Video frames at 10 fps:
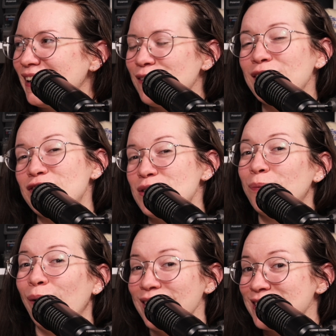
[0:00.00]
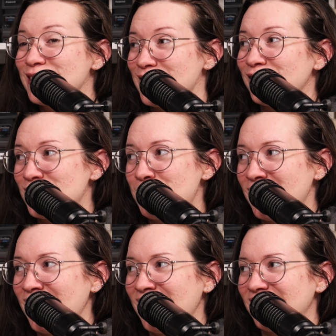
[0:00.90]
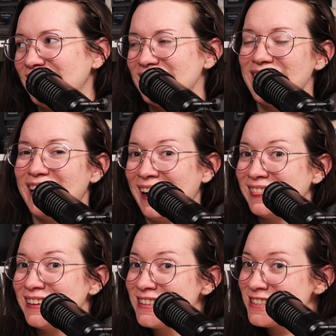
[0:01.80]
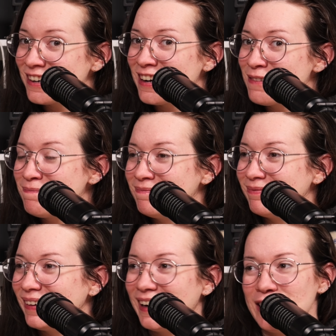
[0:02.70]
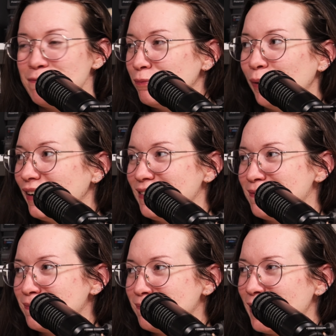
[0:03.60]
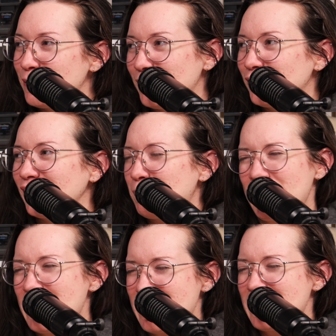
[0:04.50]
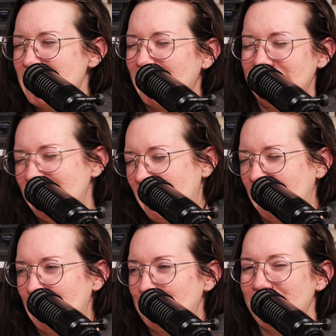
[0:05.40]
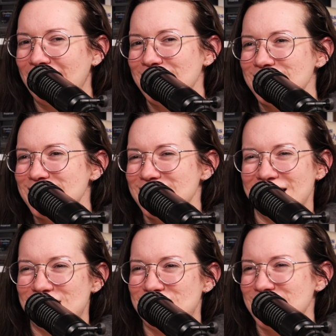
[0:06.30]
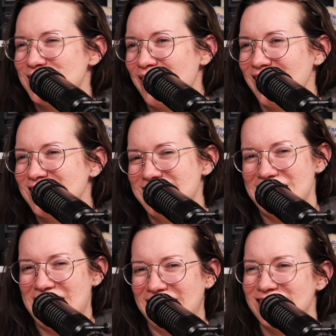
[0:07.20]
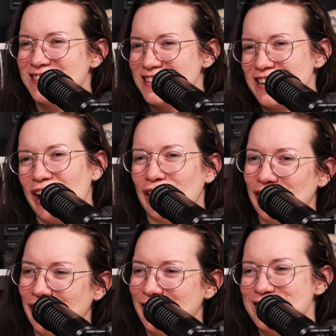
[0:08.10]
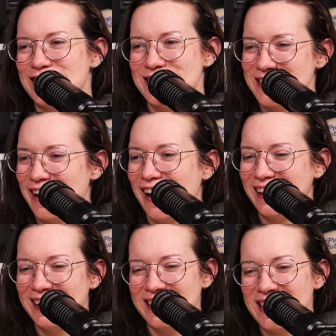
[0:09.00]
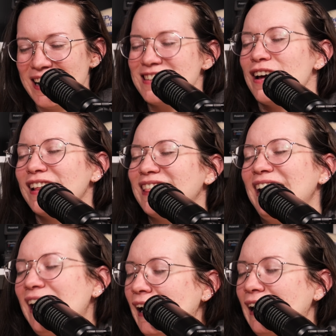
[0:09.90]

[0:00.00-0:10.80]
Even if she was considered to be that at this time, it wouldn't really be a thing, because it's just not seen. It's just not heard. It's not a thing.